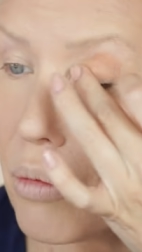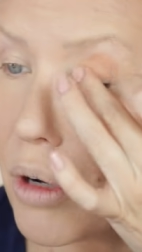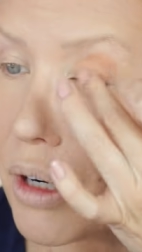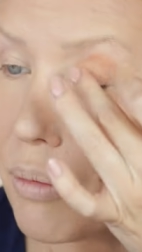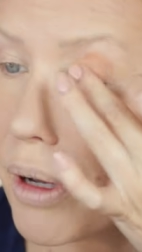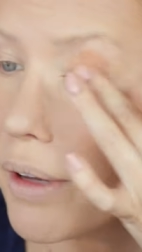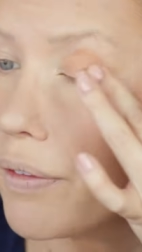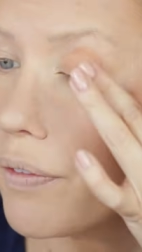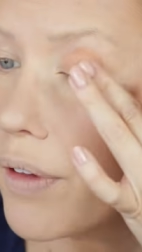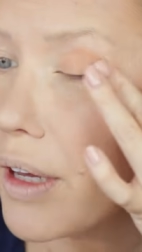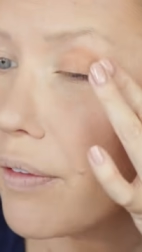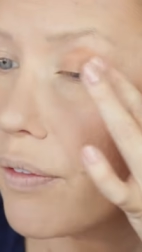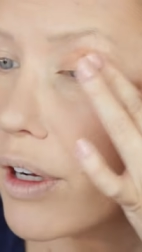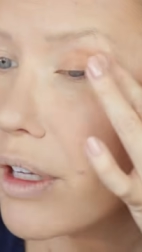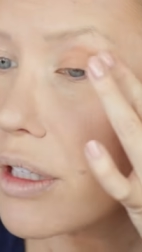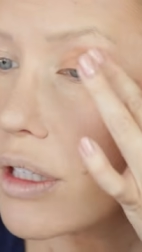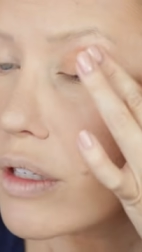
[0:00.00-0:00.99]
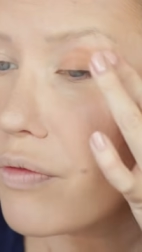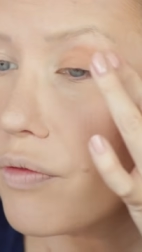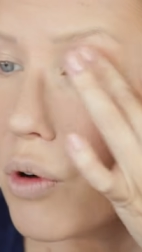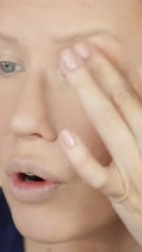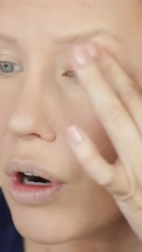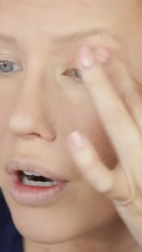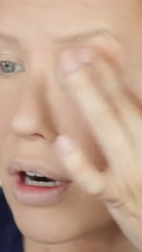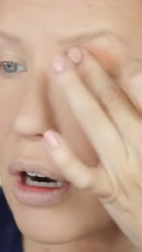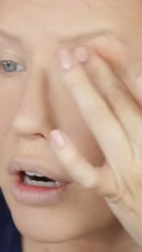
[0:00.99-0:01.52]
one of my favorites
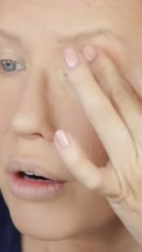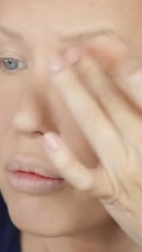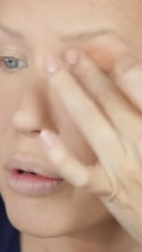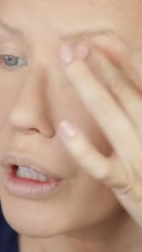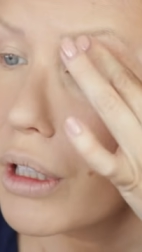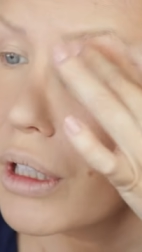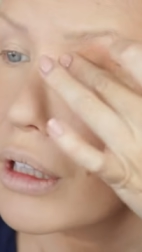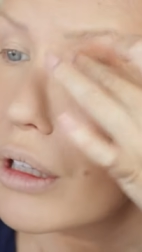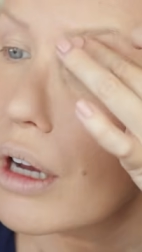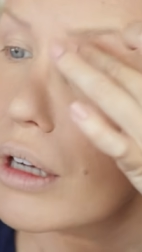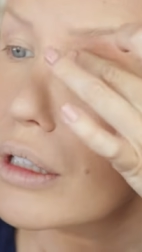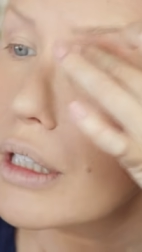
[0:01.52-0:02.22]
for a really long